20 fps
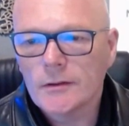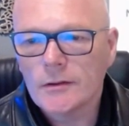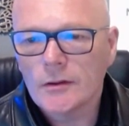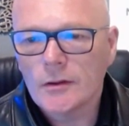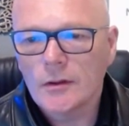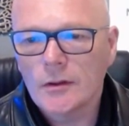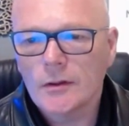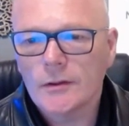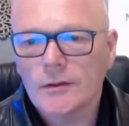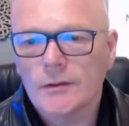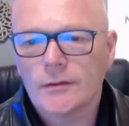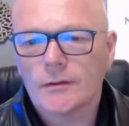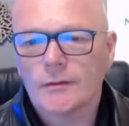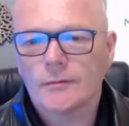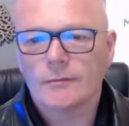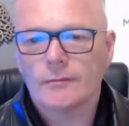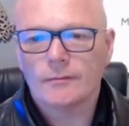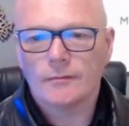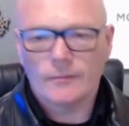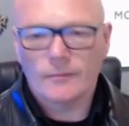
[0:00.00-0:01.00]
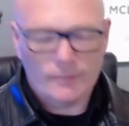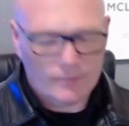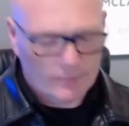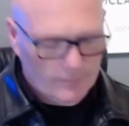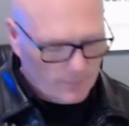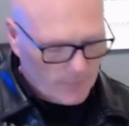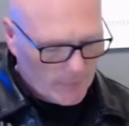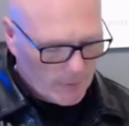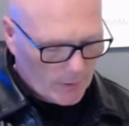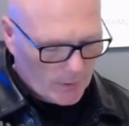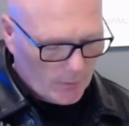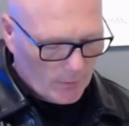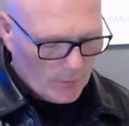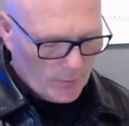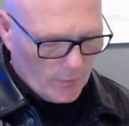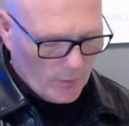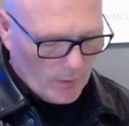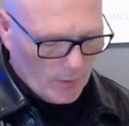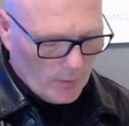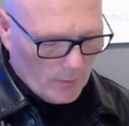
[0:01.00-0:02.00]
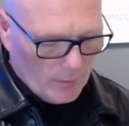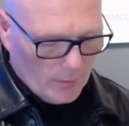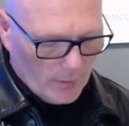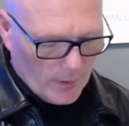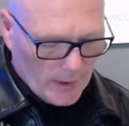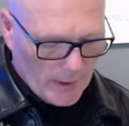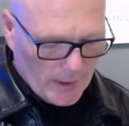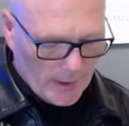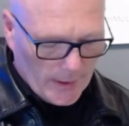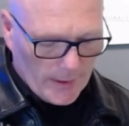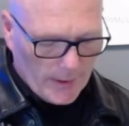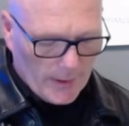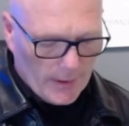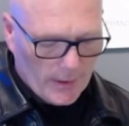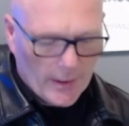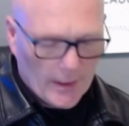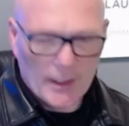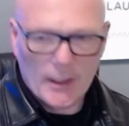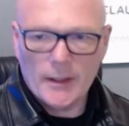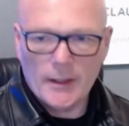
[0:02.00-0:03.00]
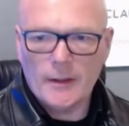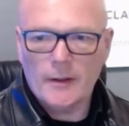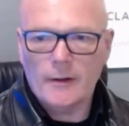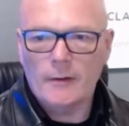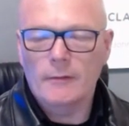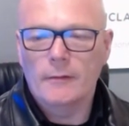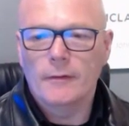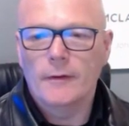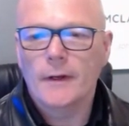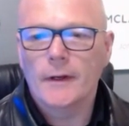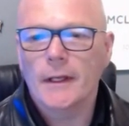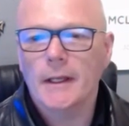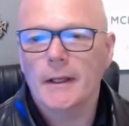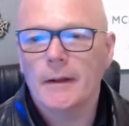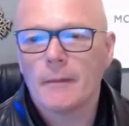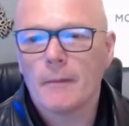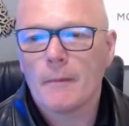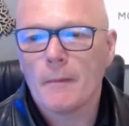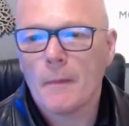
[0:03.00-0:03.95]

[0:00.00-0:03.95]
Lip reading: source, Control A and V.